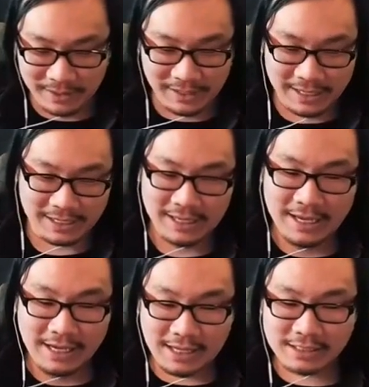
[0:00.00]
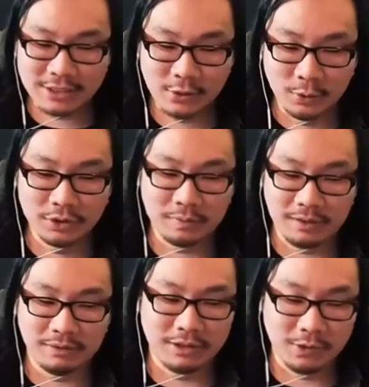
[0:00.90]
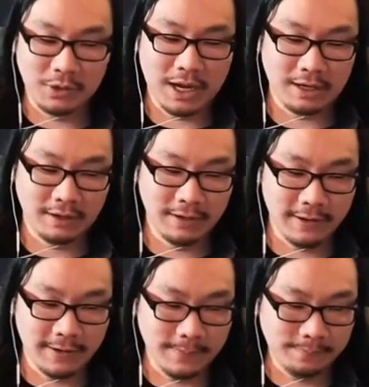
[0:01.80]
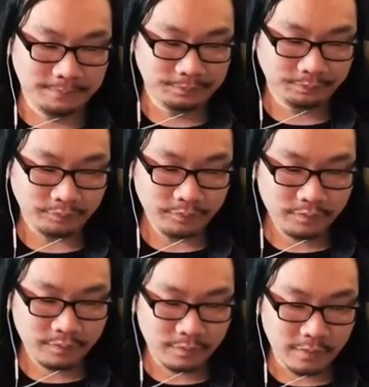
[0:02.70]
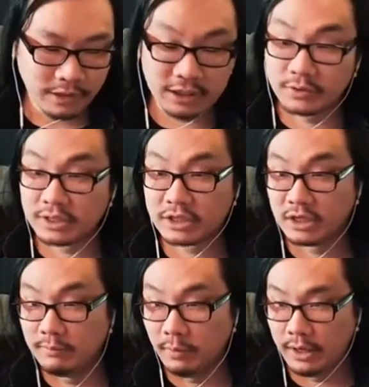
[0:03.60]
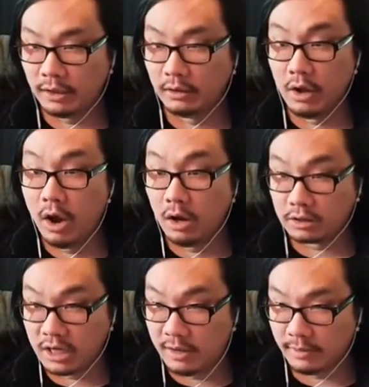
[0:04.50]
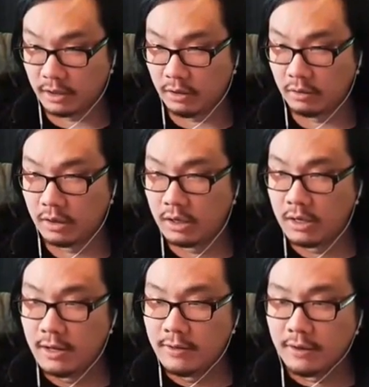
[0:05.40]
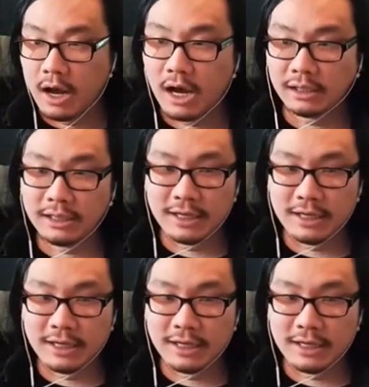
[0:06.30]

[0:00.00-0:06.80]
But like, it's cool to be able to do that. Um, I think there was at some point a long time ago. Oddly